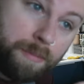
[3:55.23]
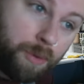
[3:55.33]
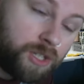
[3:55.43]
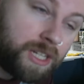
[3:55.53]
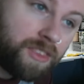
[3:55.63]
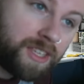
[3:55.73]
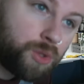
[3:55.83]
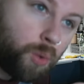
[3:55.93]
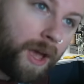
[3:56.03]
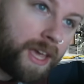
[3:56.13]
putting things
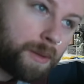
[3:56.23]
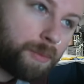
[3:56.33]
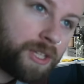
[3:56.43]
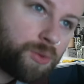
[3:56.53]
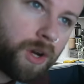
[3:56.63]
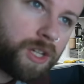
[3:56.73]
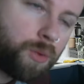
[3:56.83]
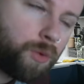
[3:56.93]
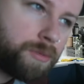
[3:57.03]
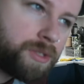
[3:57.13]
away in a place where I
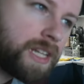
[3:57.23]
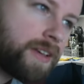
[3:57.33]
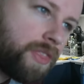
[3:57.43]
don't want them to live,